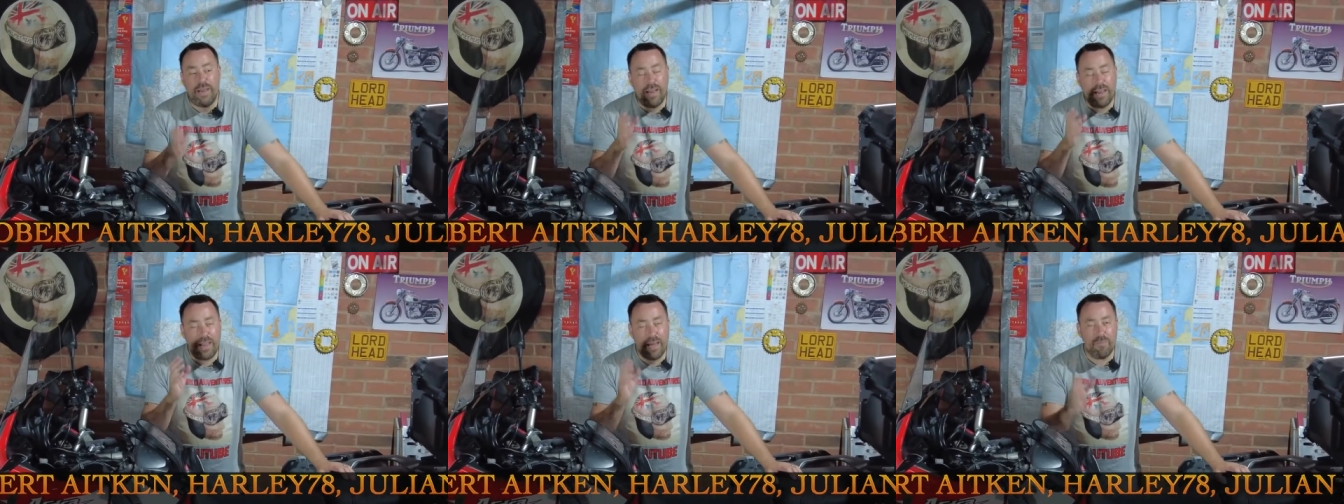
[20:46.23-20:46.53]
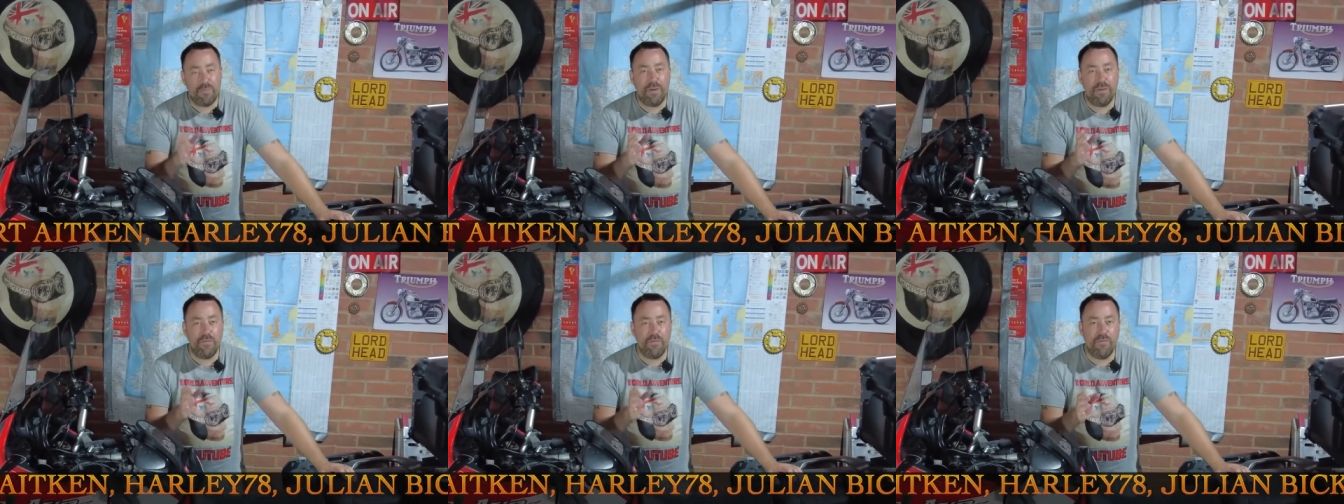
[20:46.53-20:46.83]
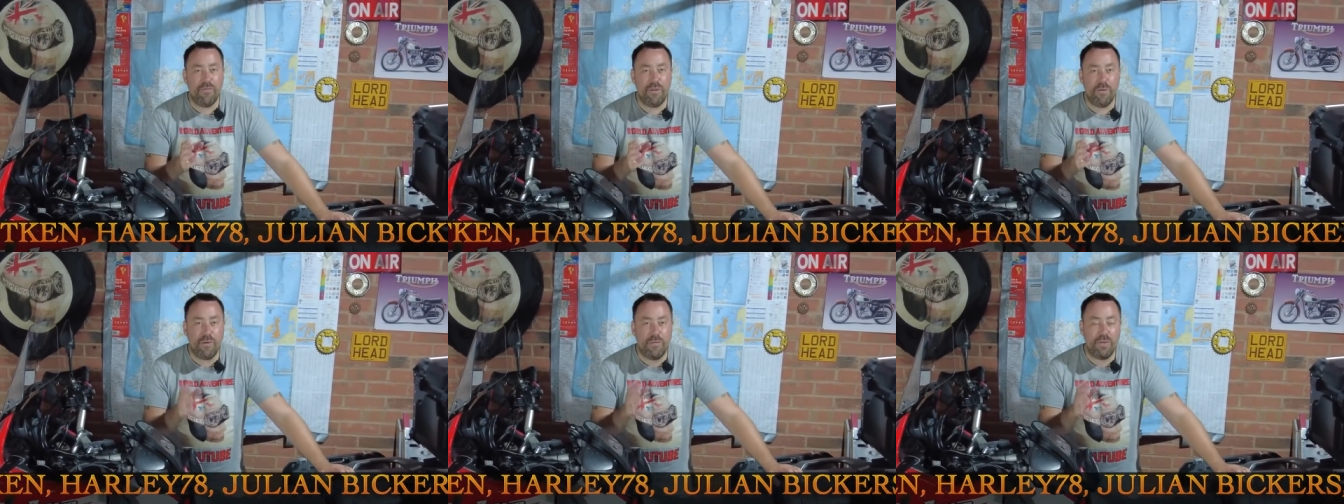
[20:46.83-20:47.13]
let me
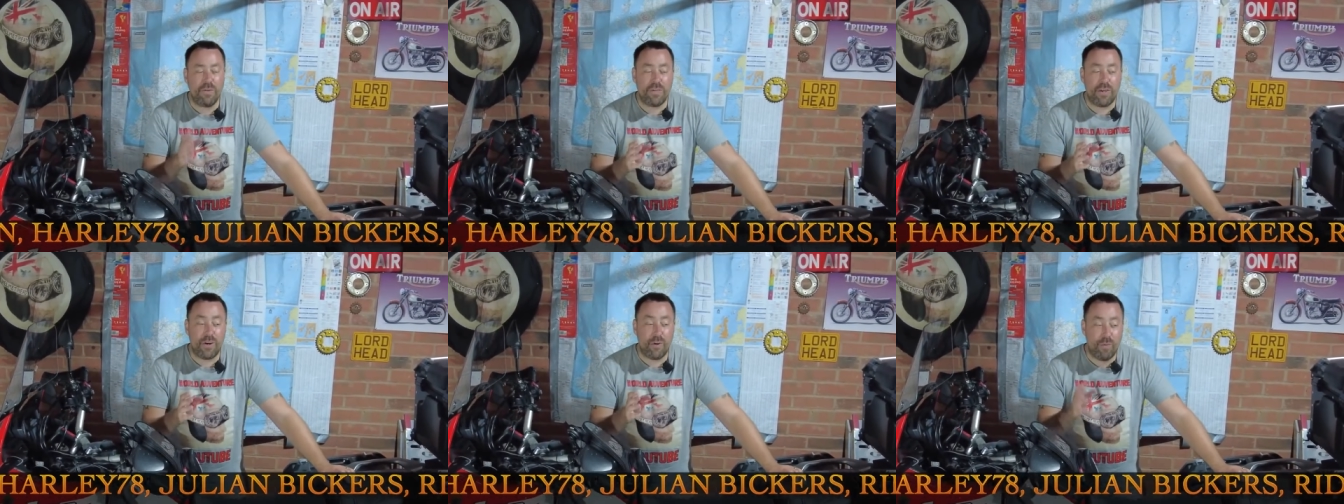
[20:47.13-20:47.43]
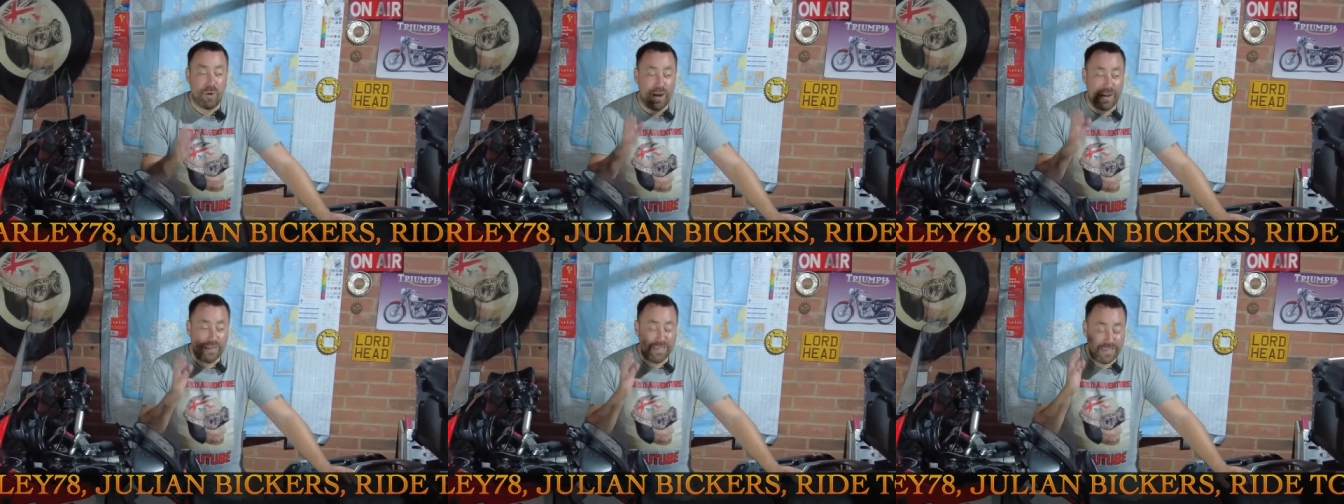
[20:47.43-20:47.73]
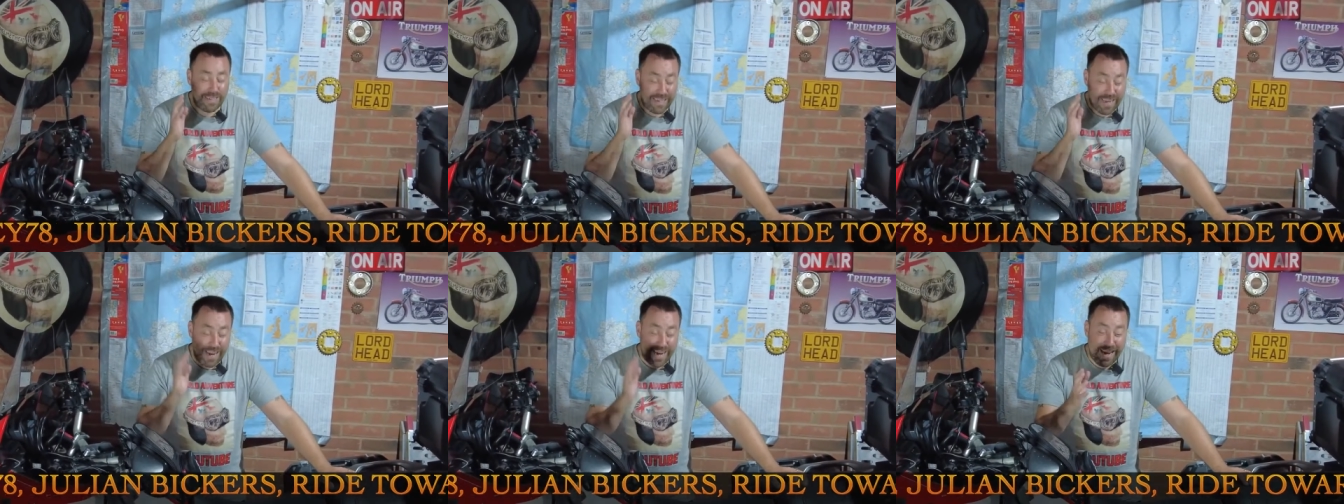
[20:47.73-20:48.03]
review it on the channel and
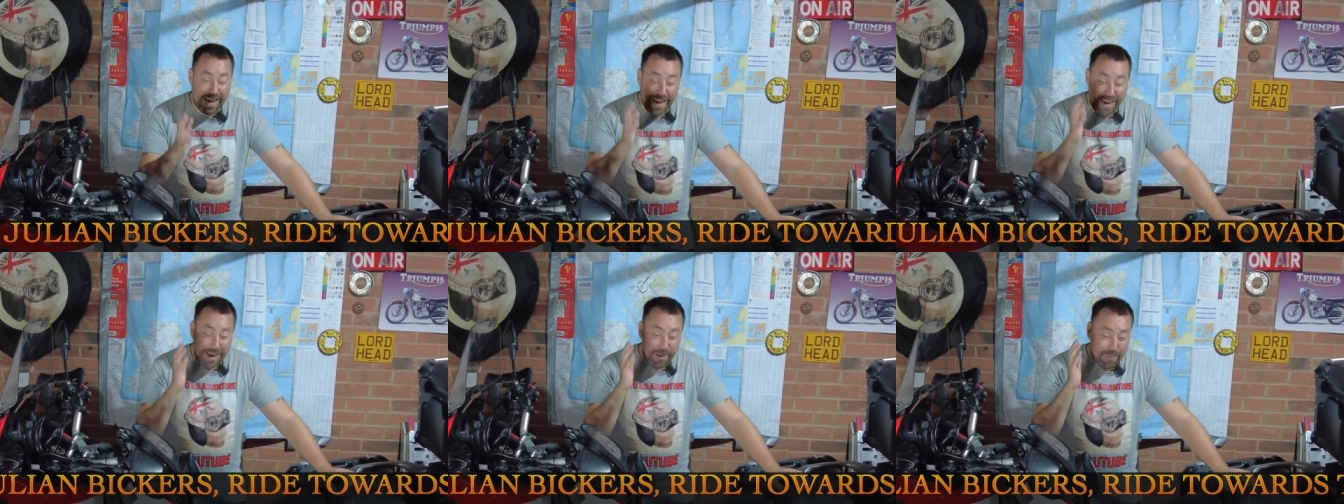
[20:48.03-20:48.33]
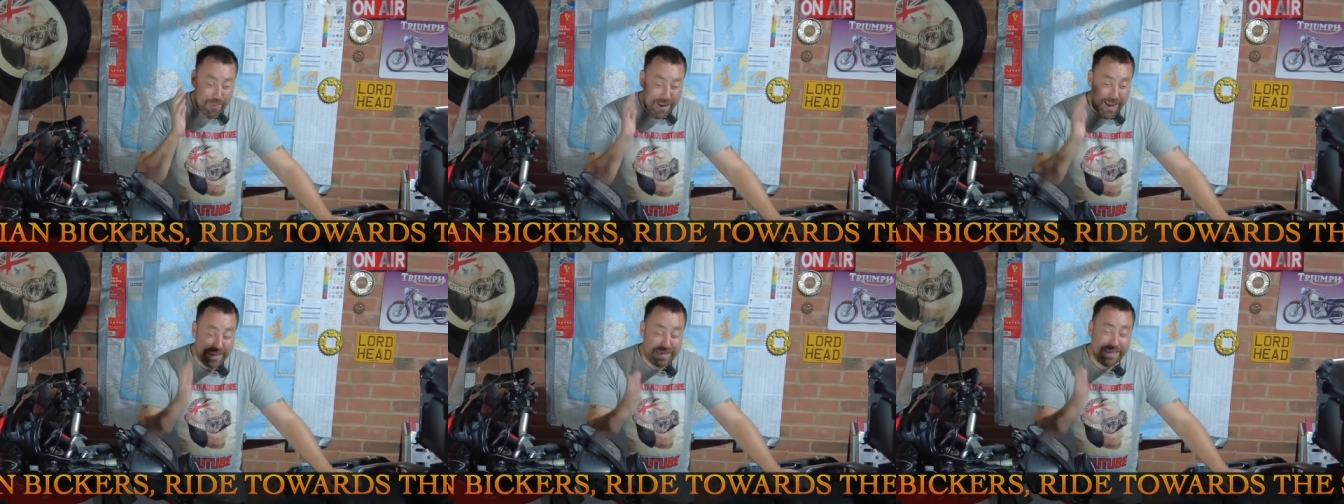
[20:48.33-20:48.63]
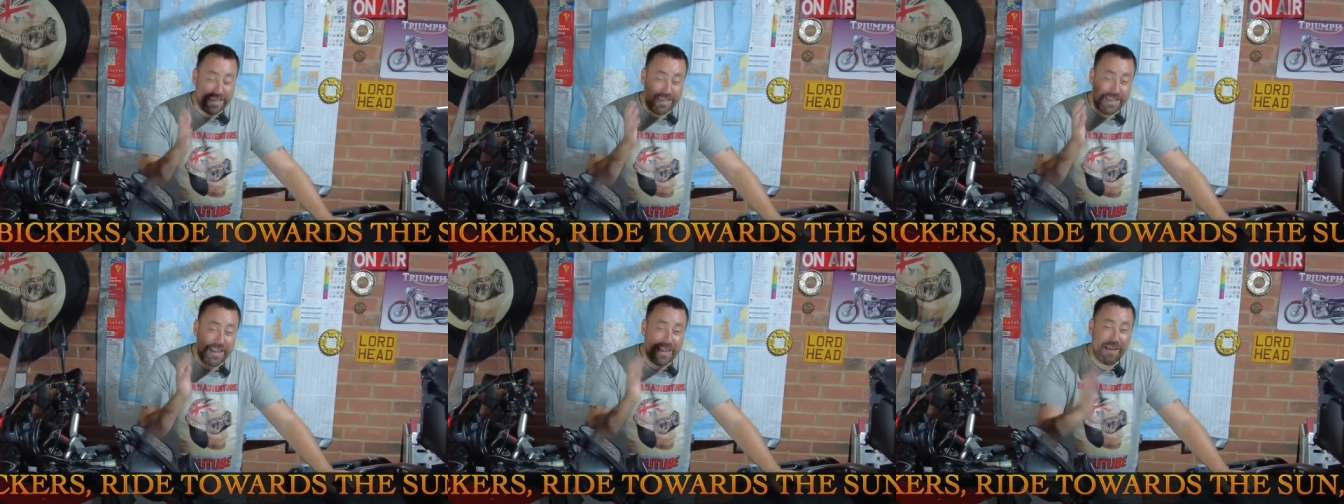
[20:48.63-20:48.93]
say it
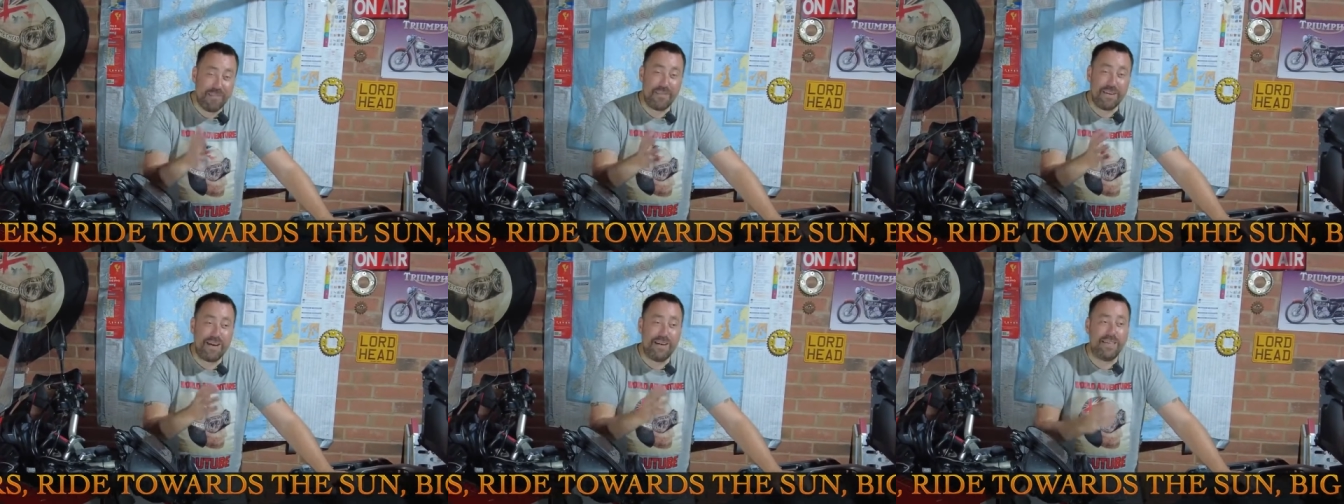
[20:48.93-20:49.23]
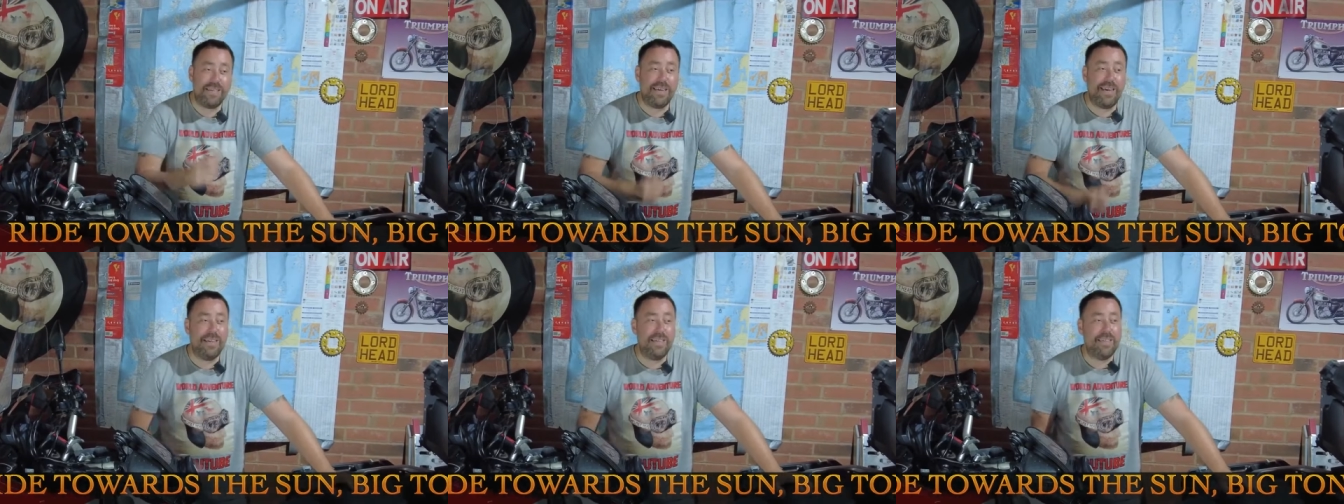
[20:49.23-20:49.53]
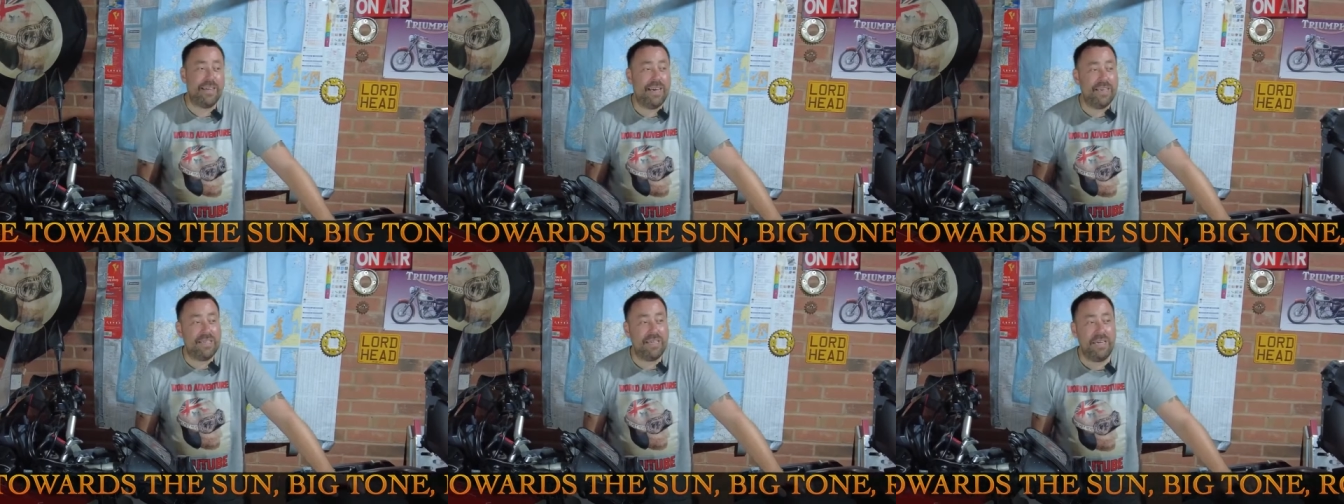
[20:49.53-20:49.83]
passes the 11 out of 10
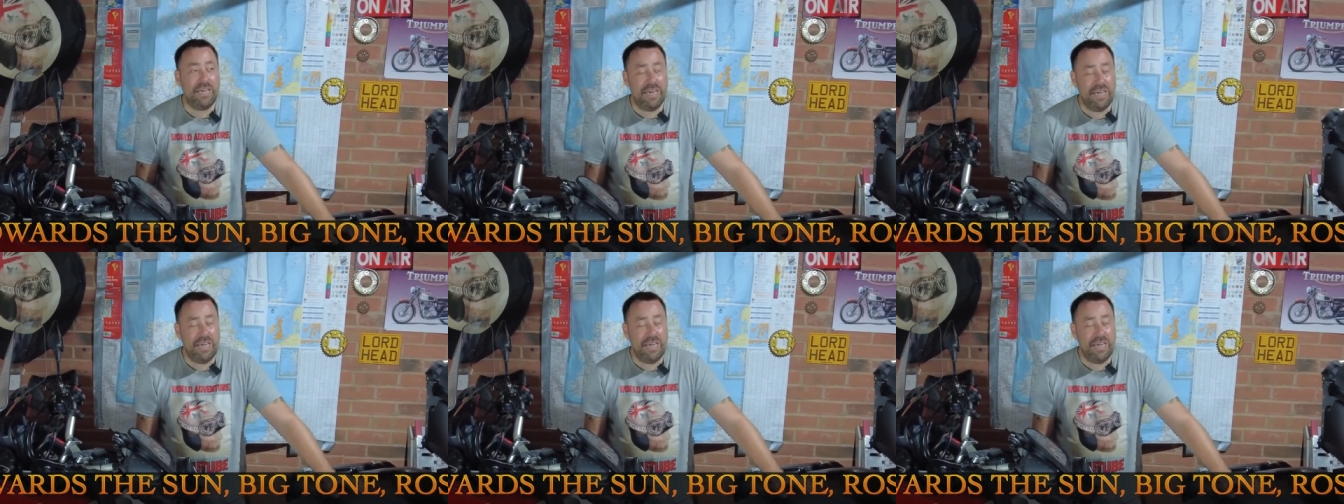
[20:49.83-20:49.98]
test.